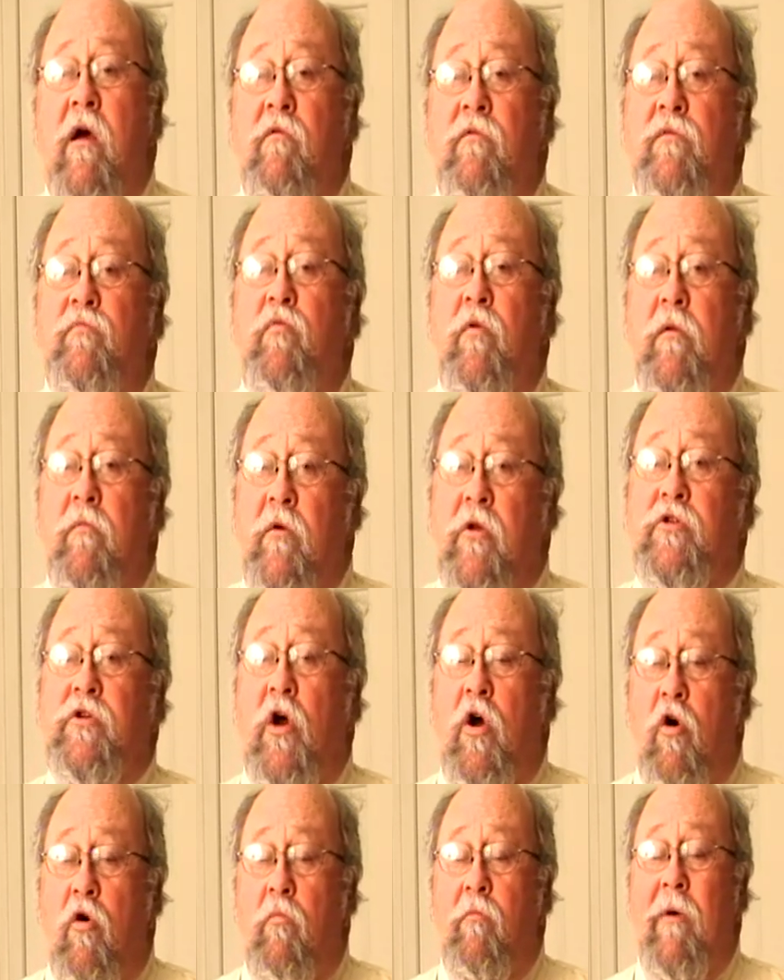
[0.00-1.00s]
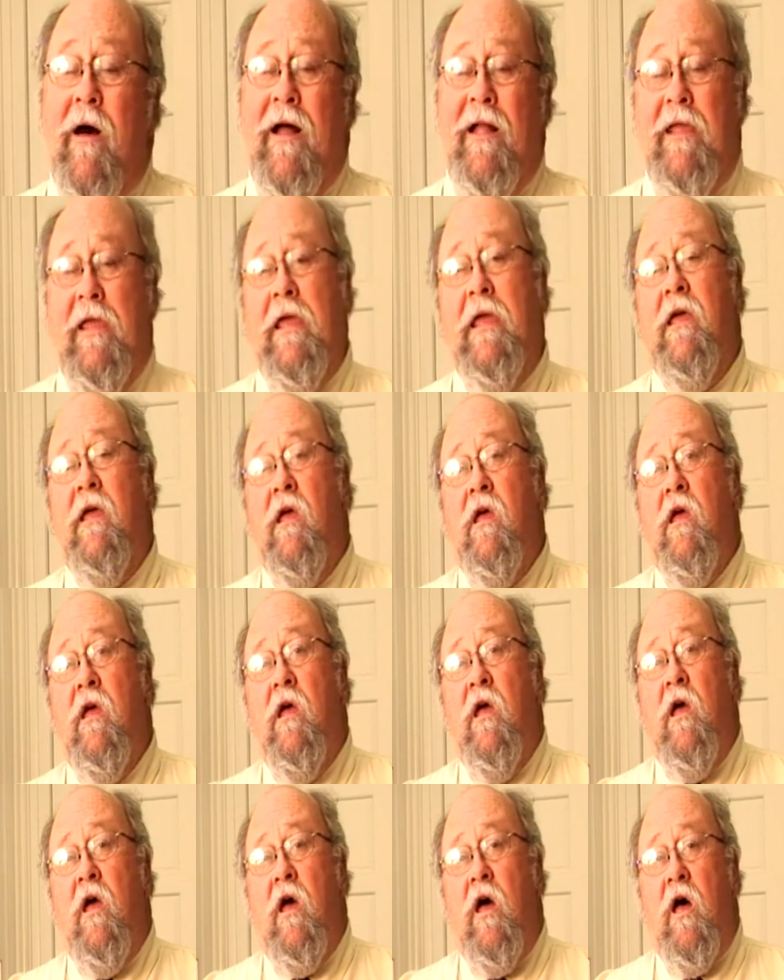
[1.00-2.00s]
was pretty much a homebody
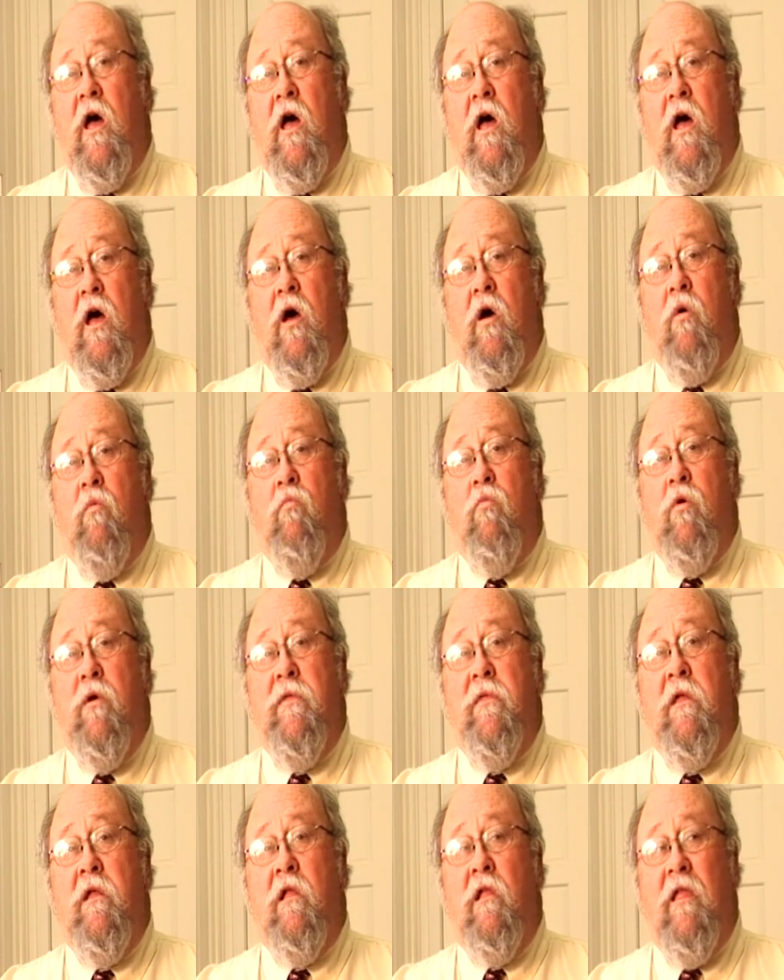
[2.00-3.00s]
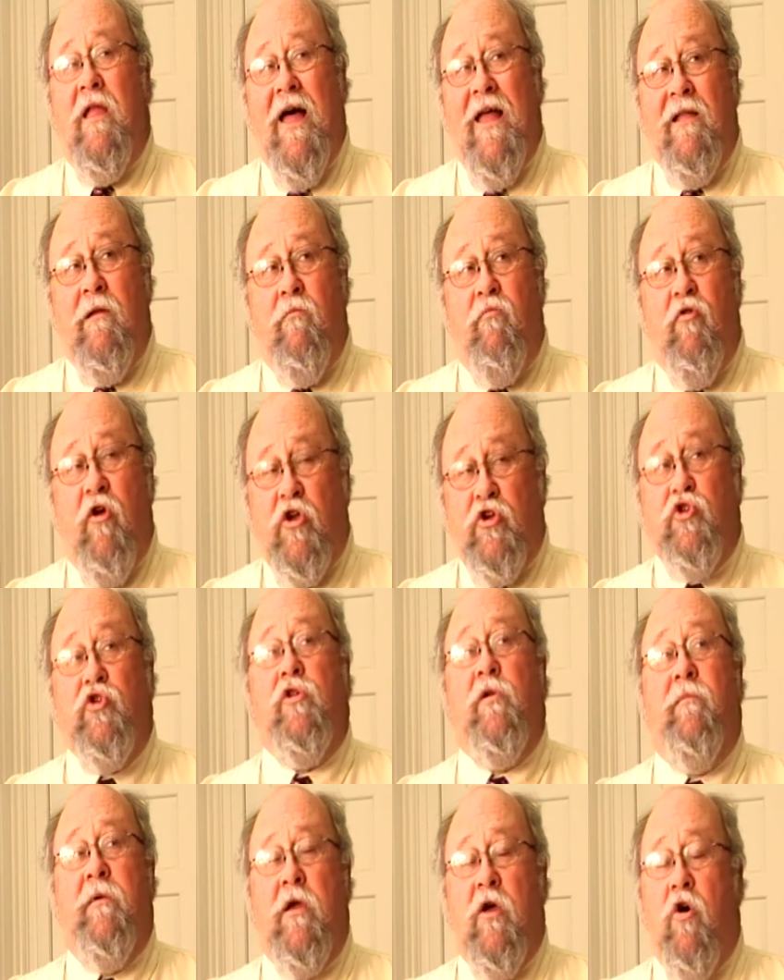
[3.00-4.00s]
with a lot of pressure
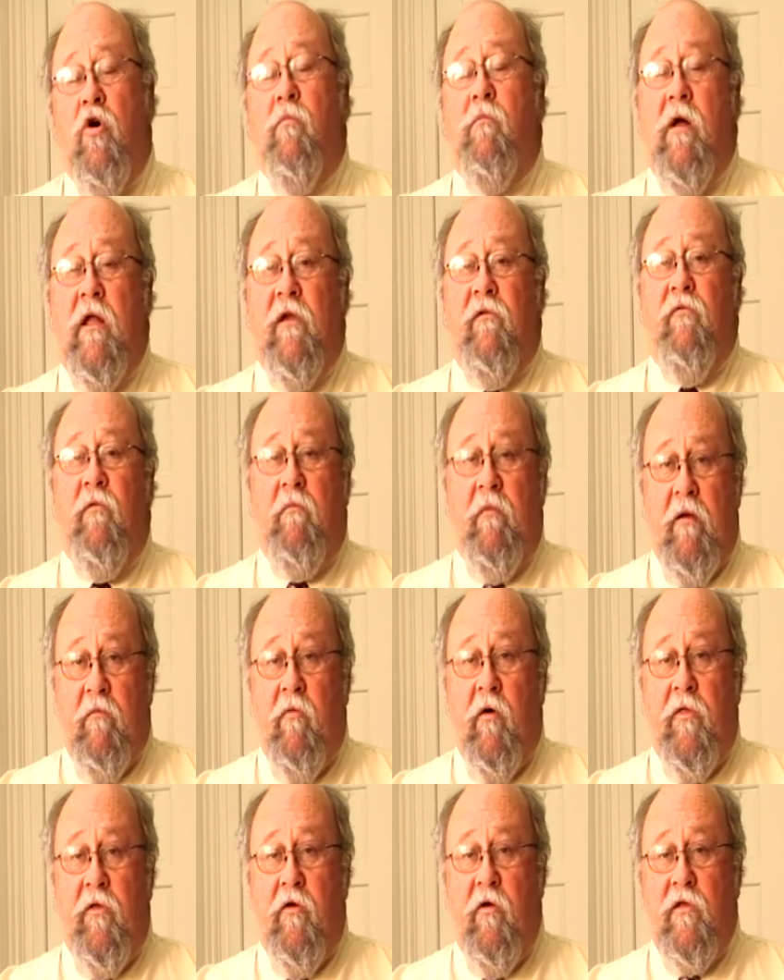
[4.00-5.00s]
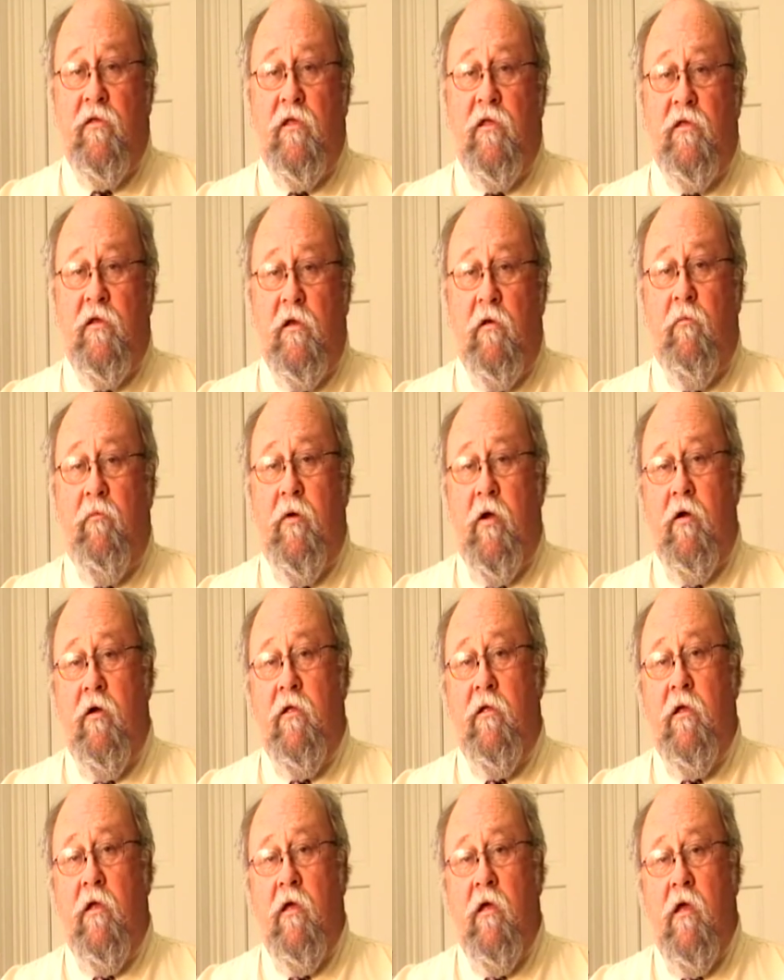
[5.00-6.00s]
to be a homebody from my mother as a single
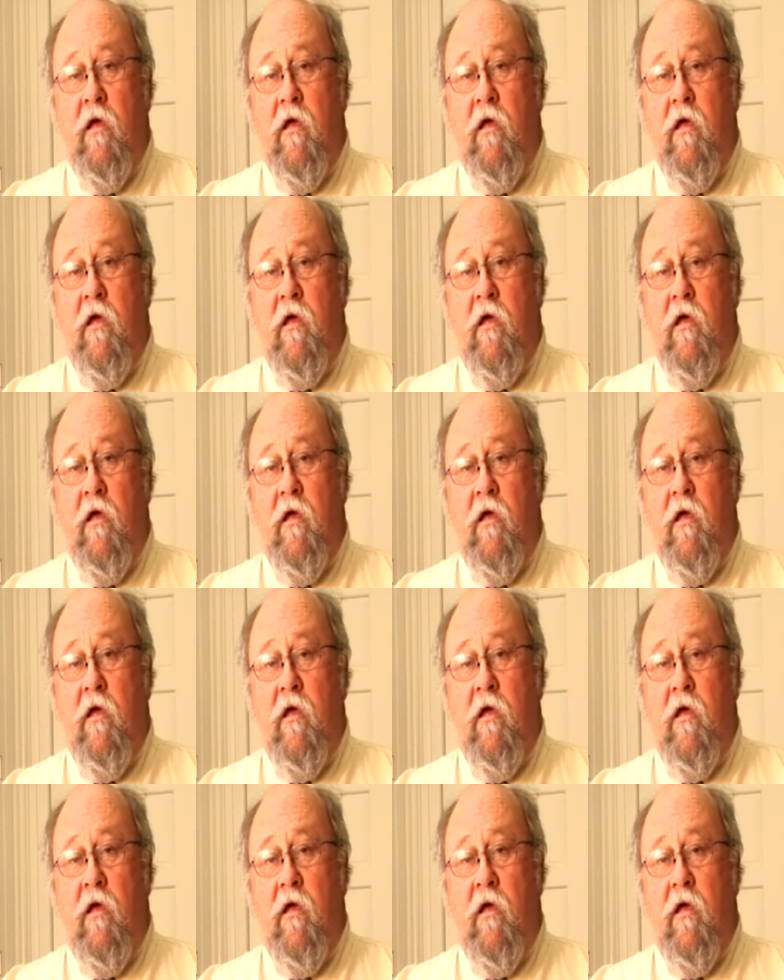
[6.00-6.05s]
parent.